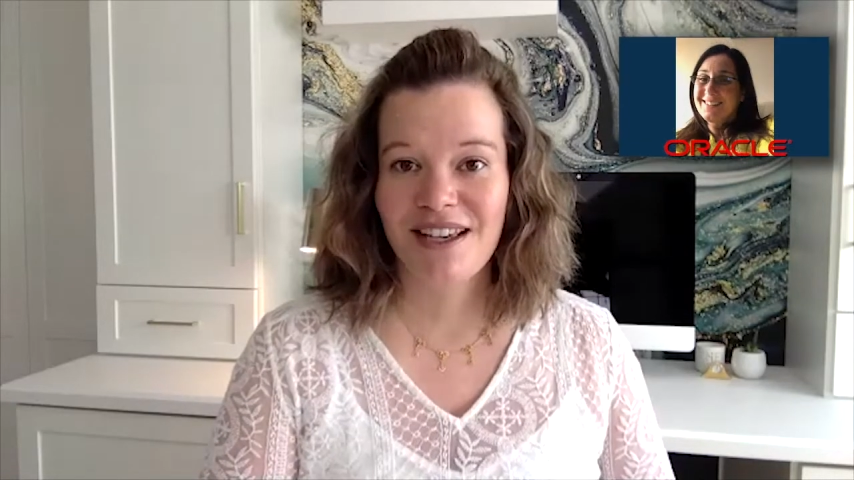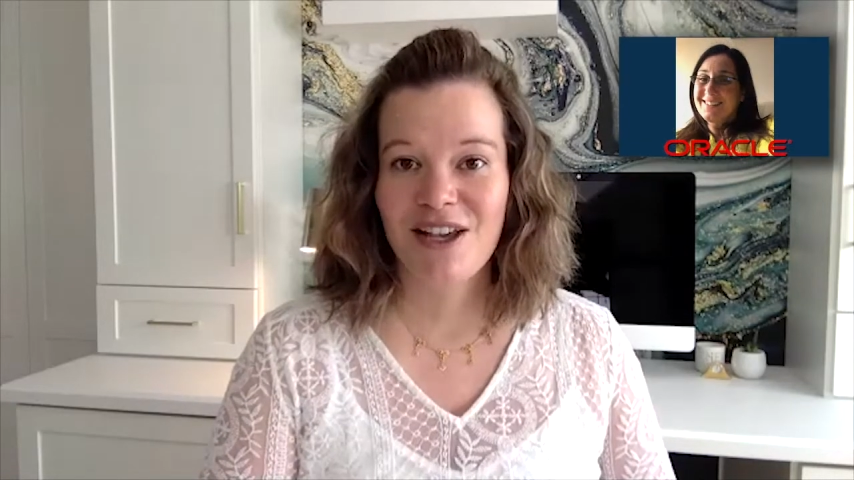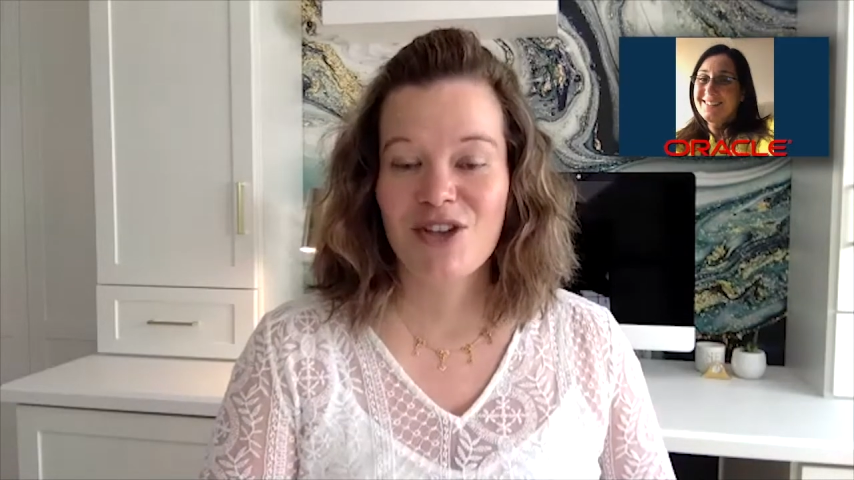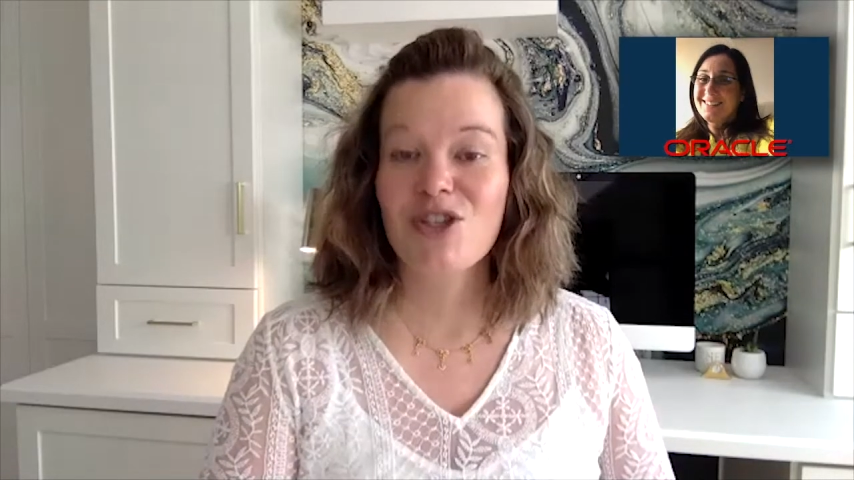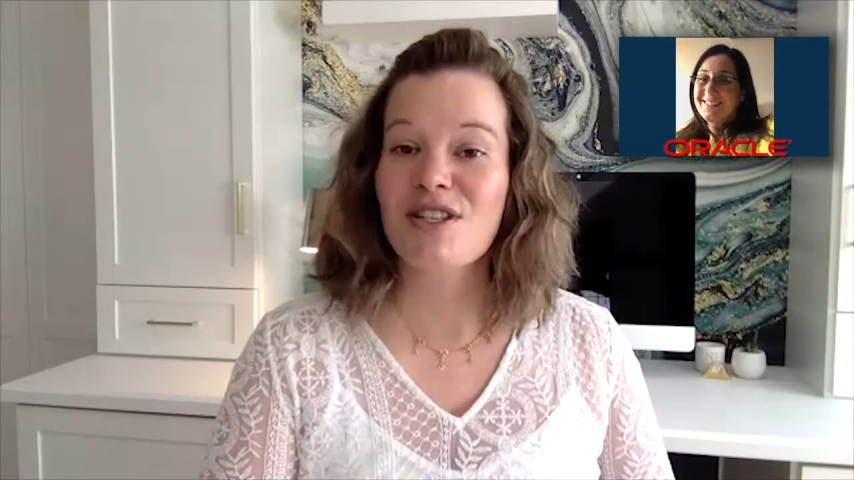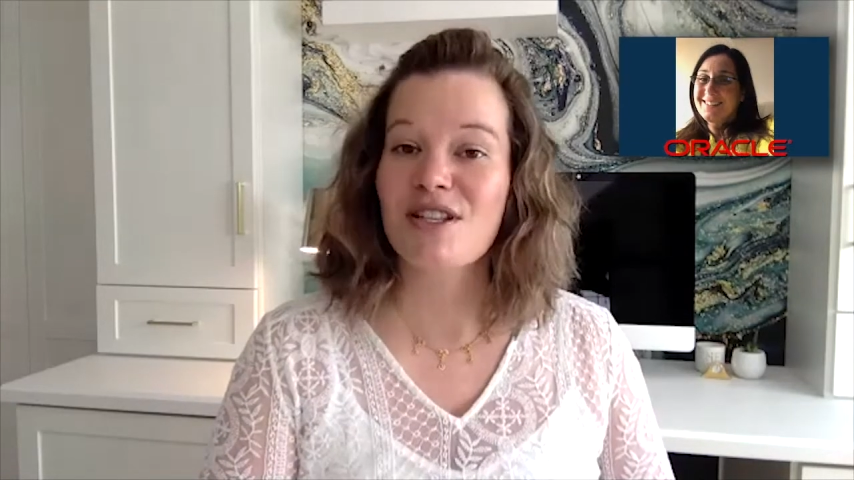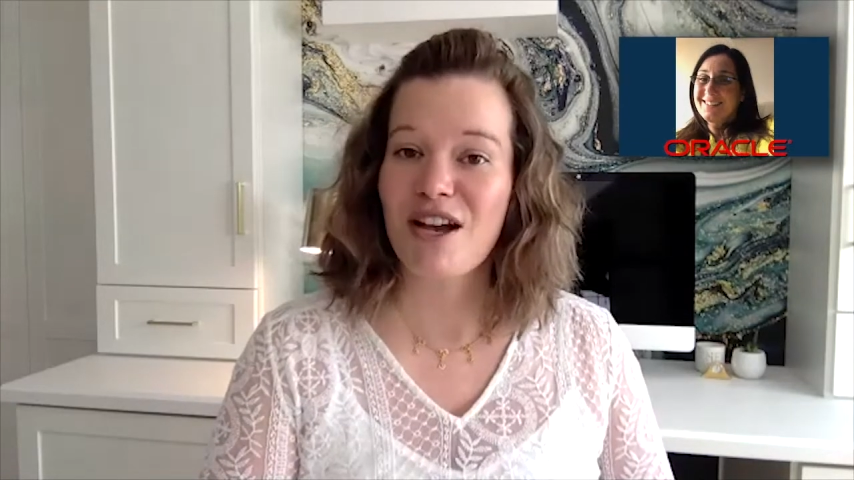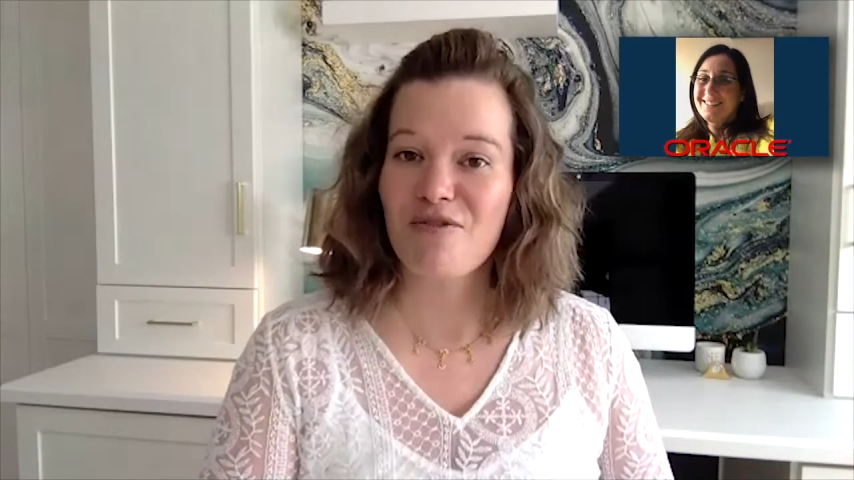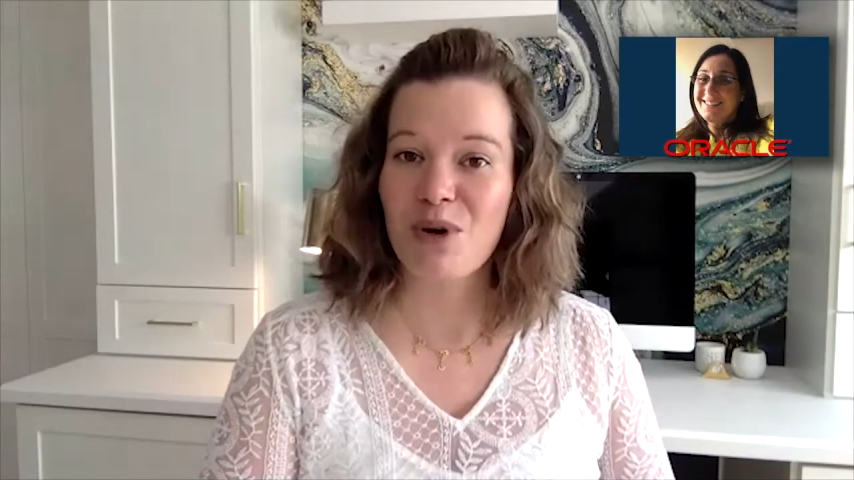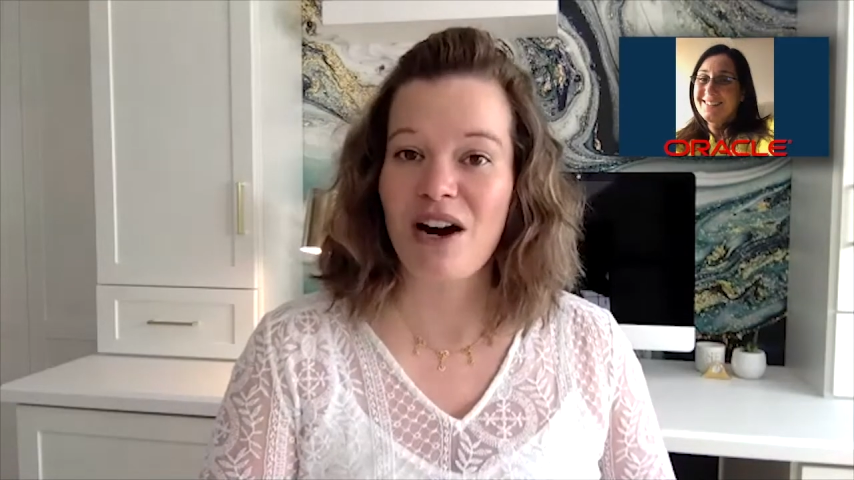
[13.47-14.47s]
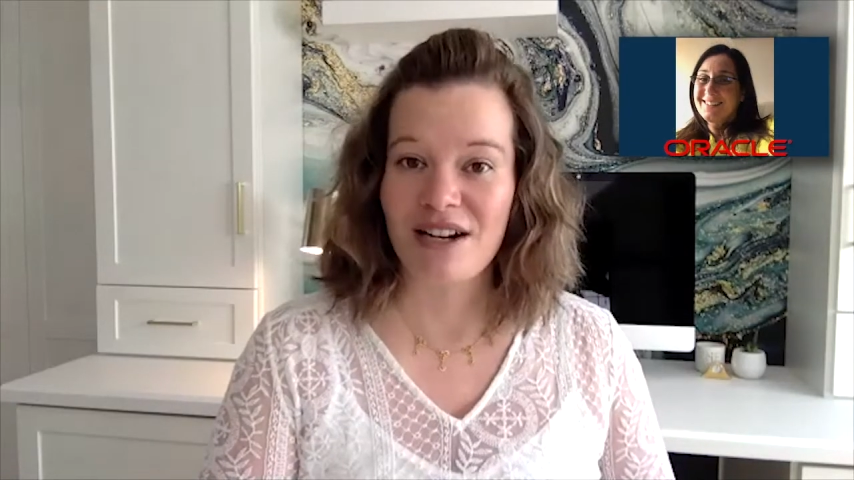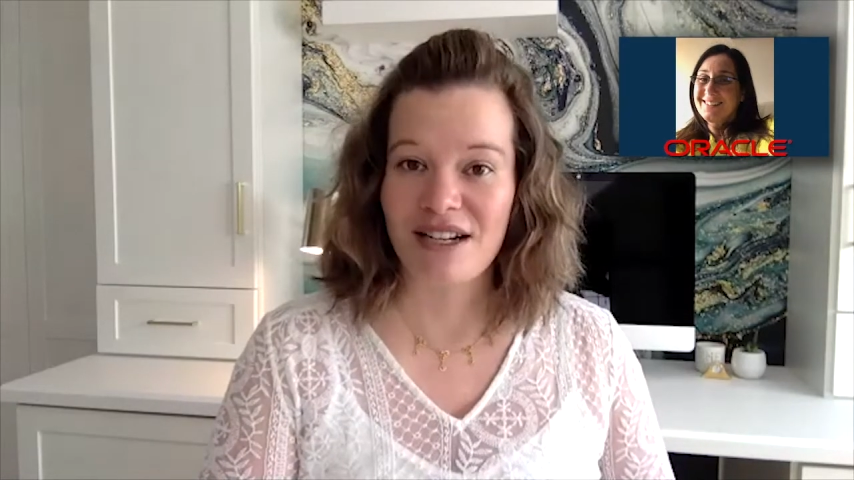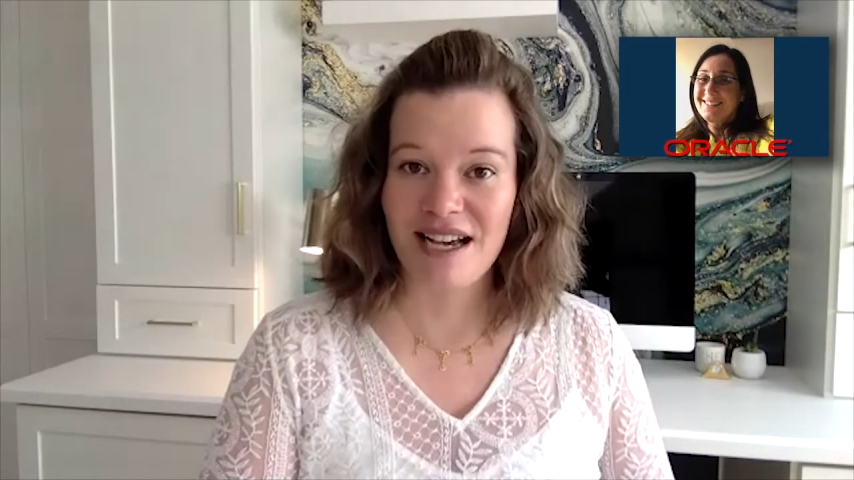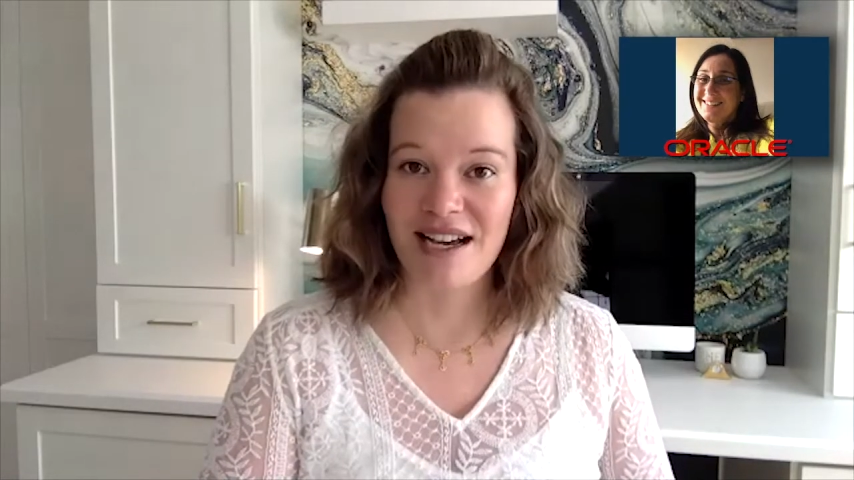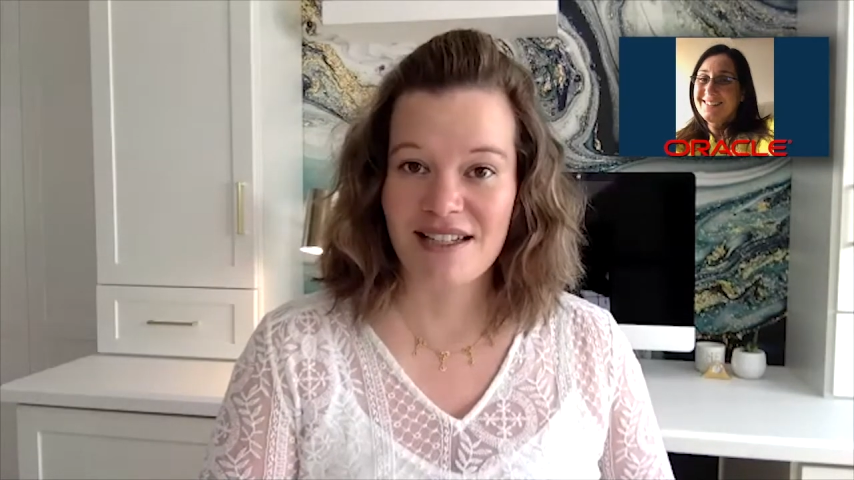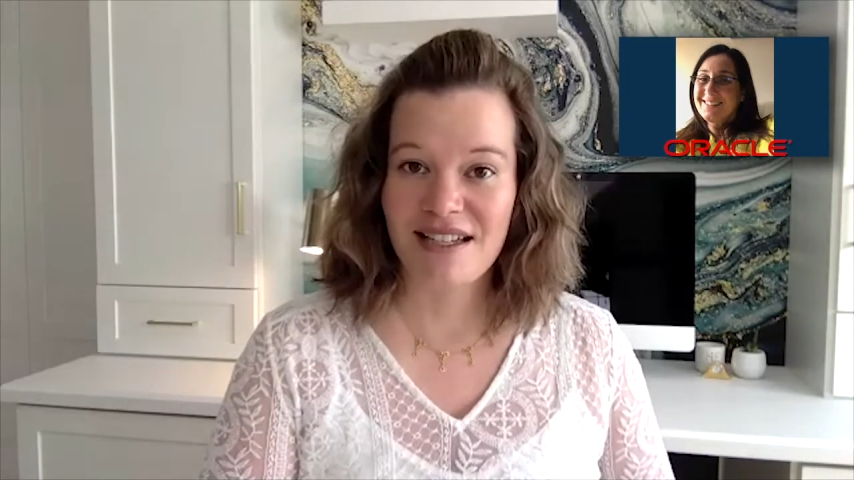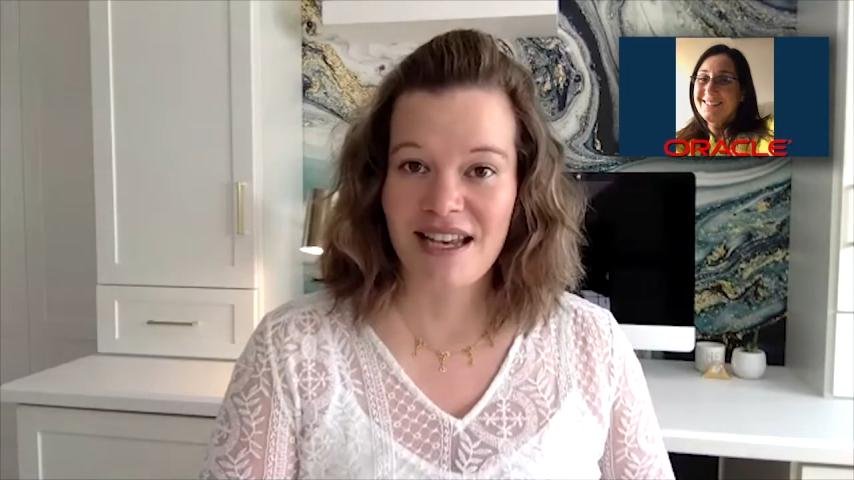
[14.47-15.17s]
She's a software architect,